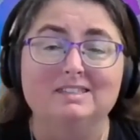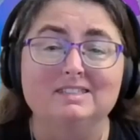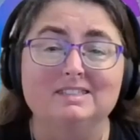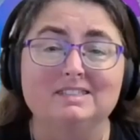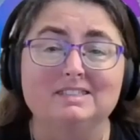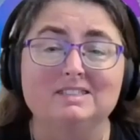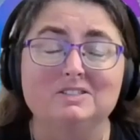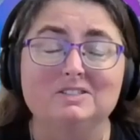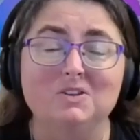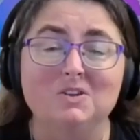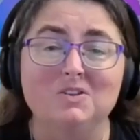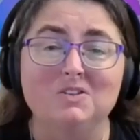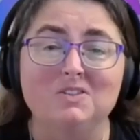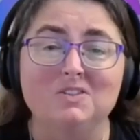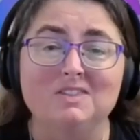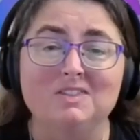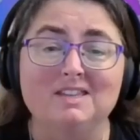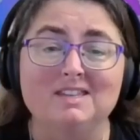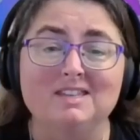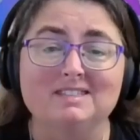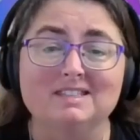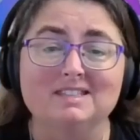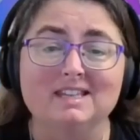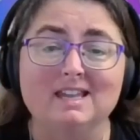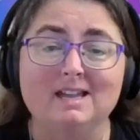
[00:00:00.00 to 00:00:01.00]
So
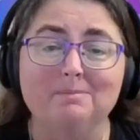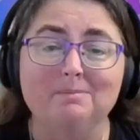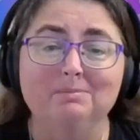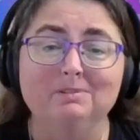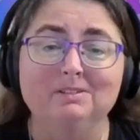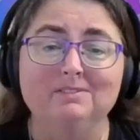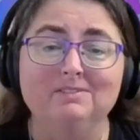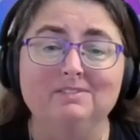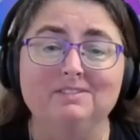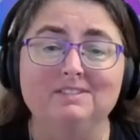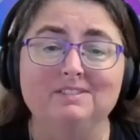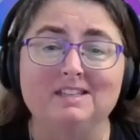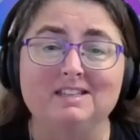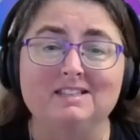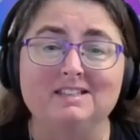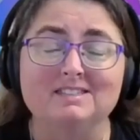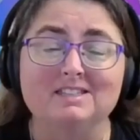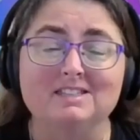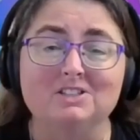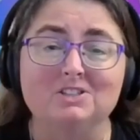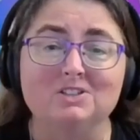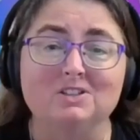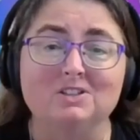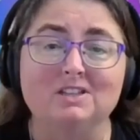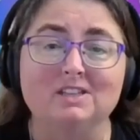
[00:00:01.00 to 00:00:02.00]
there's a couple of
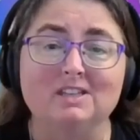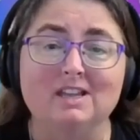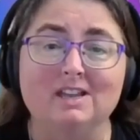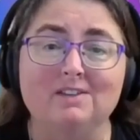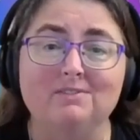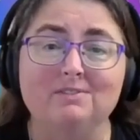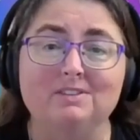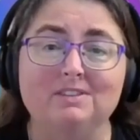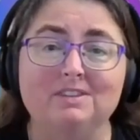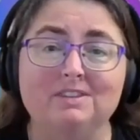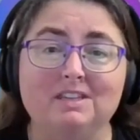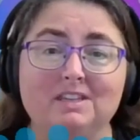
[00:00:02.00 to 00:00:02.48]
things that you can have a